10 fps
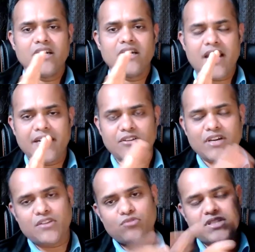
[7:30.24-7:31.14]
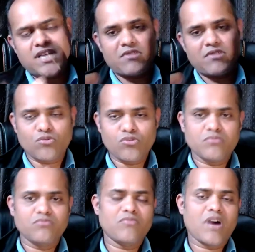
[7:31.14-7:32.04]
And you can use the network
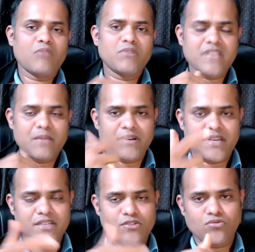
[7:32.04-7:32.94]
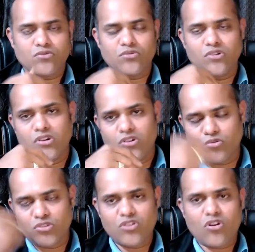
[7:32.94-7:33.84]
tools, how much time it takes to
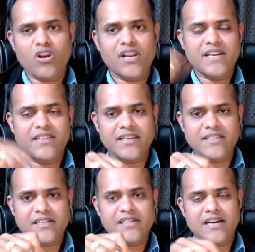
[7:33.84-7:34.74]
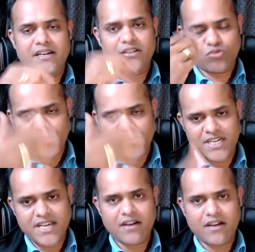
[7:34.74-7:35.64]
do the call, get the result, and show the
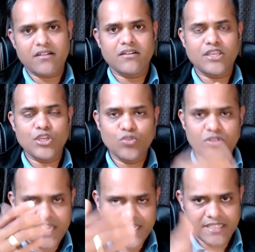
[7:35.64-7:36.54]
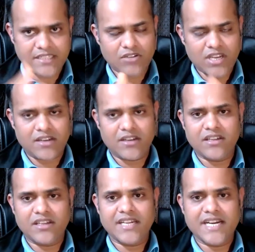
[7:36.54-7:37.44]
data. Queued sections, you can
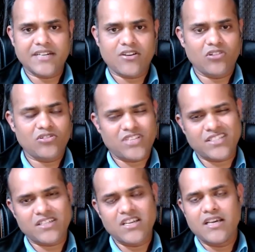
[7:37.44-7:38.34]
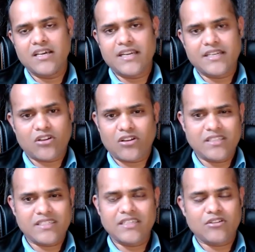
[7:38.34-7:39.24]
get it. All those things, it's all
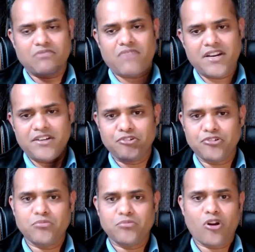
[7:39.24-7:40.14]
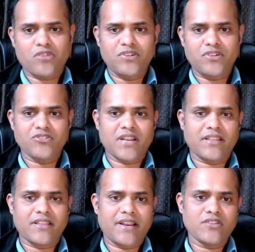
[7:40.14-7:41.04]
easy. You can find in YouTube a lot of videos out
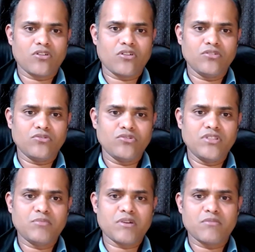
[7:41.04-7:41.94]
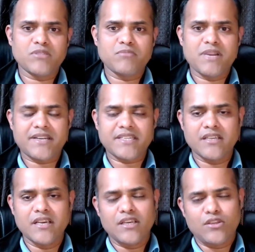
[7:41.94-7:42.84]
there, right? So use the performance metrics,
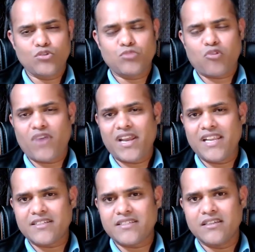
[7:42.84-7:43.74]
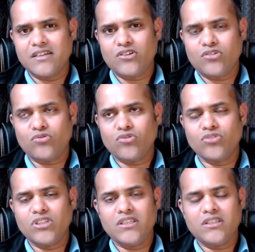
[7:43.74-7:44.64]
use profilers to
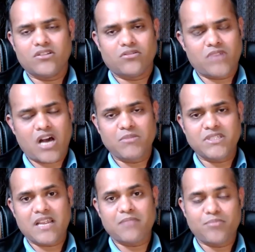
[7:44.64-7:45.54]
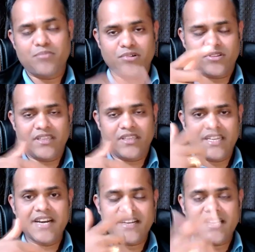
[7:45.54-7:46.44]
know the how much type the
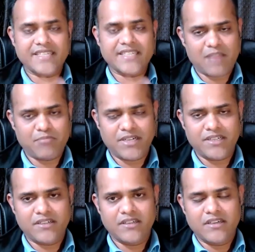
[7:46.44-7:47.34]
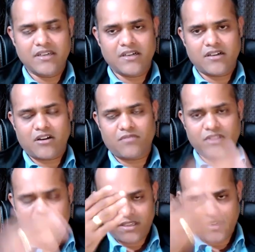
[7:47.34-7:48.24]
re-rendering has happened of
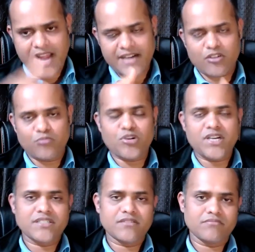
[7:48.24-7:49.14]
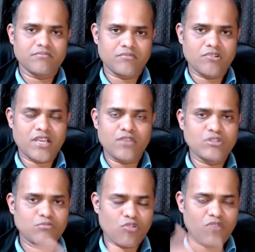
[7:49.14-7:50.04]
the React components. Okay,
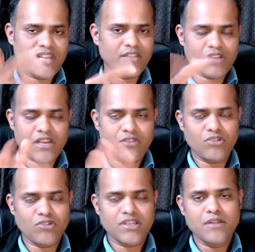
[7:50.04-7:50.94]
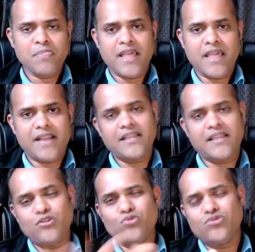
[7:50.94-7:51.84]
using profiling you can do it, and then
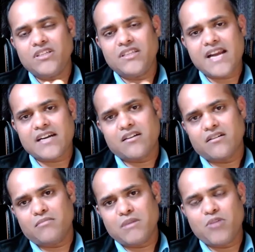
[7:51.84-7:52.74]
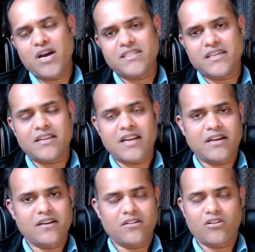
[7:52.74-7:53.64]
you use the React memoization
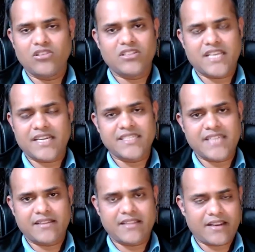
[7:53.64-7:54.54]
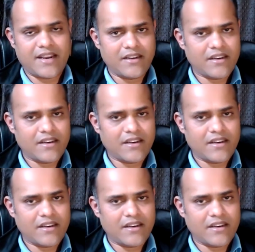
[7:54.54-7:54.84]
and all these techniques out there, right?